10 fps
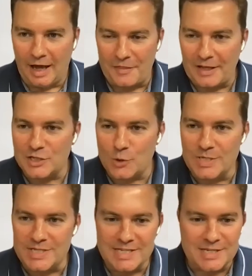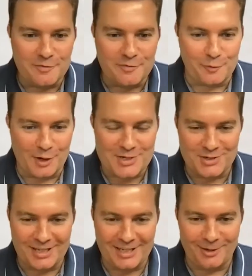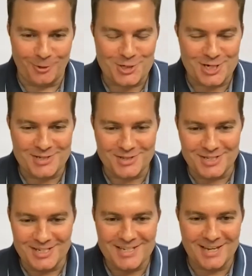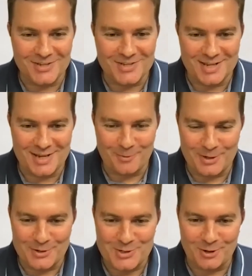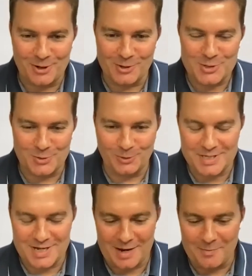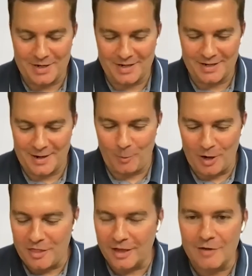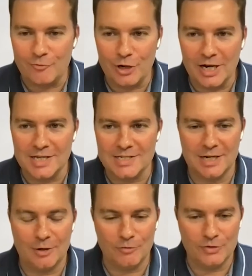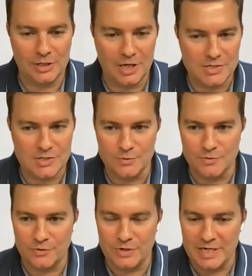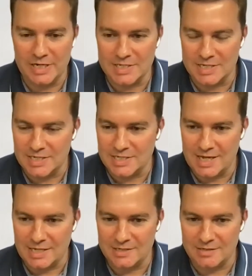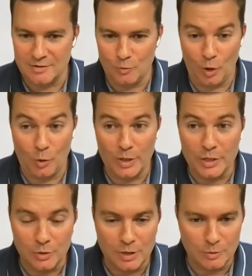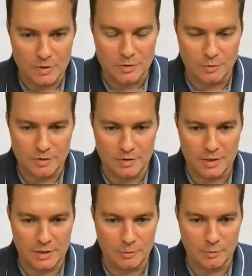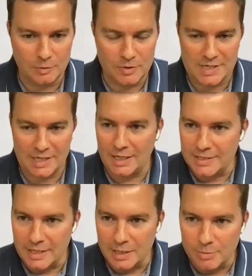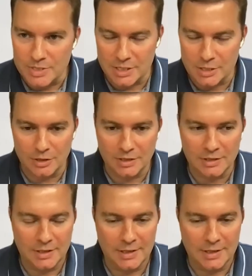I think it's always easy for us to get launched into the details there when you're so close to it all the time. And one thing I've realized now over the last 2-3 years is that what we're doing with satellite data in particular,